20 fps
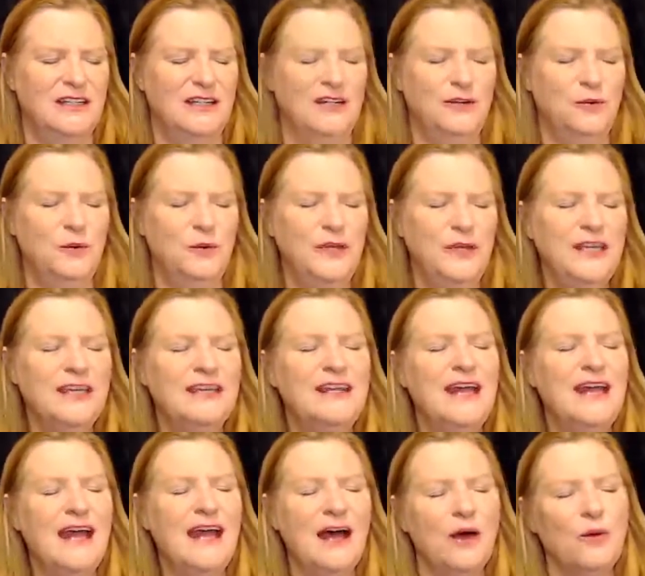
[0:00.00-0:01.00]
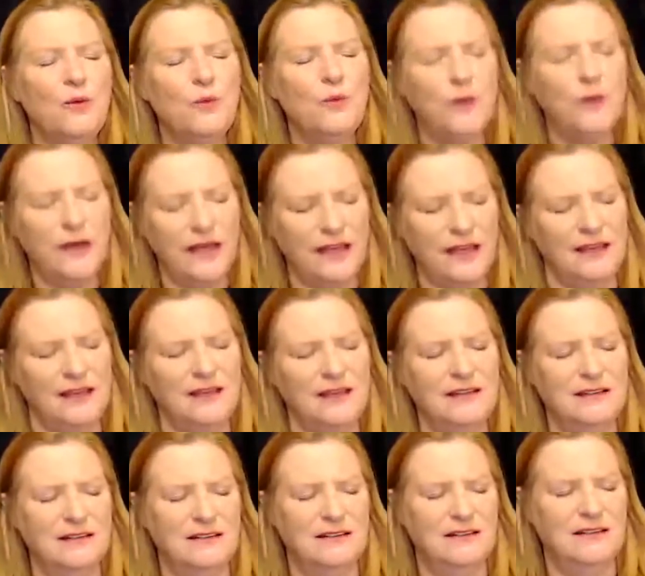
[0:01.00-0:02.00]
We can outweigh
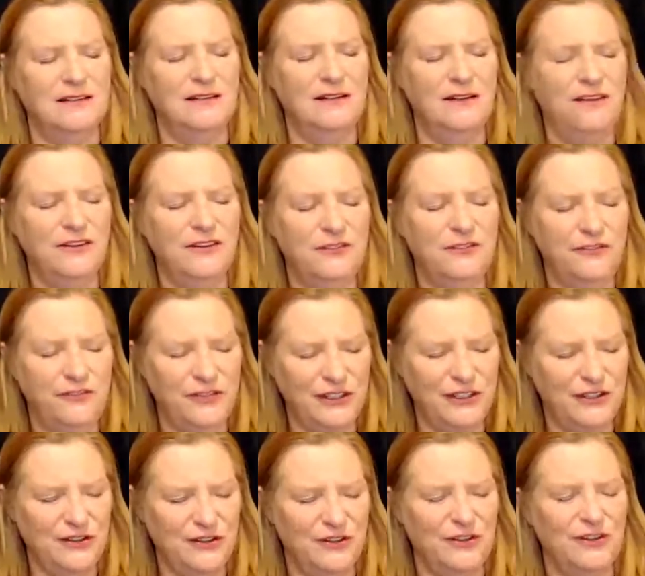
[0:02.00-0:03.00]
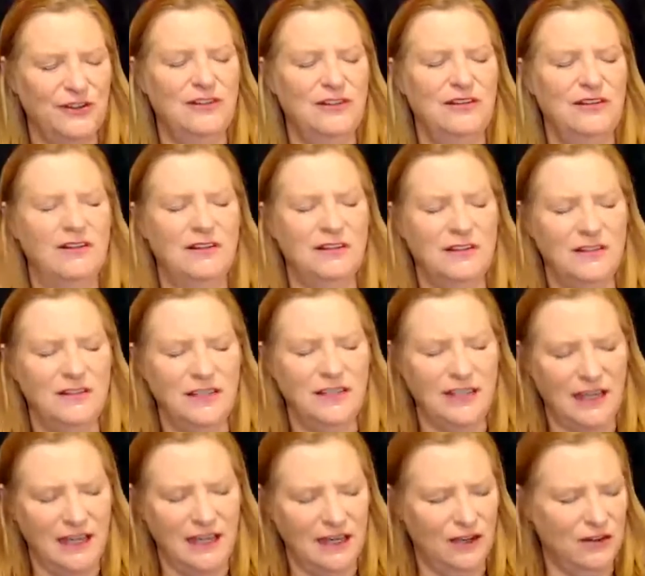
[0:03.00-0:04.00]
the fear, the
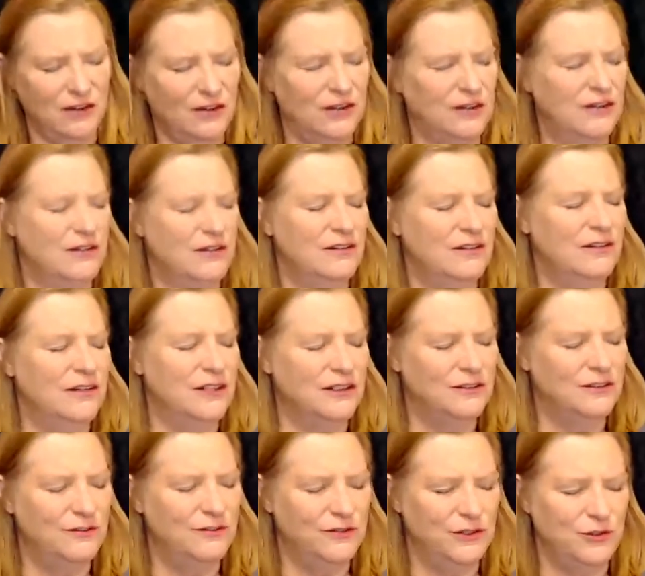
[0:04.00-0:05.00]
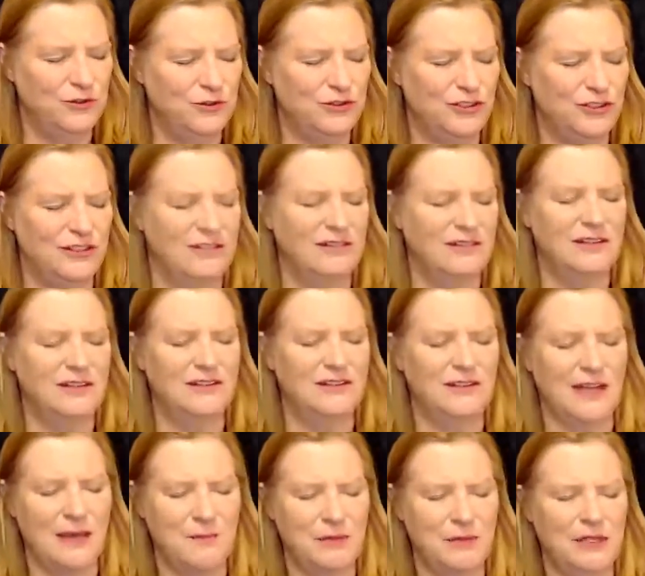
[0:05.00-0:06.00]
anger, the confusion that's
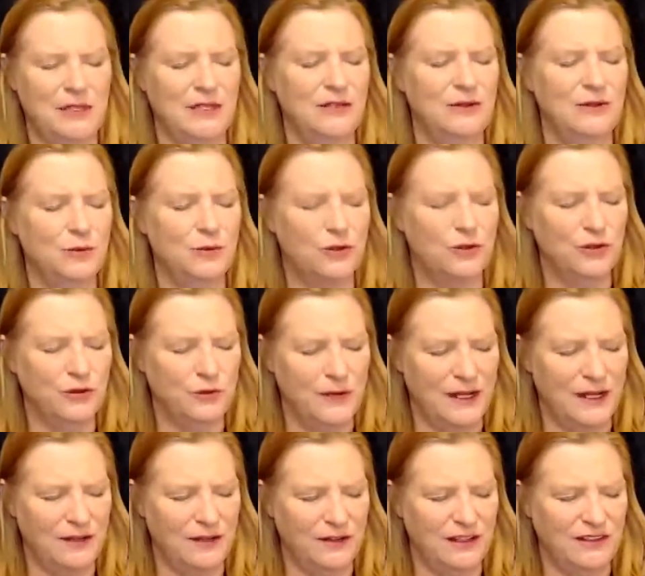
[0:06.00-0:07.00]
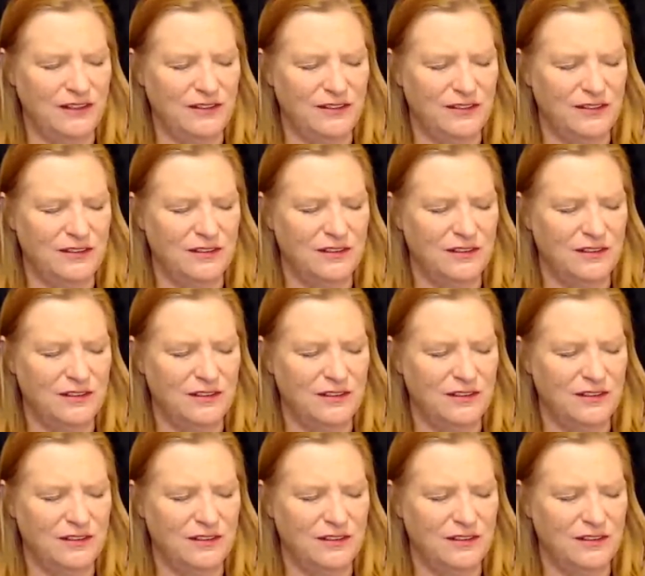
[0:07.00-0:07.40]
happening in the world around us.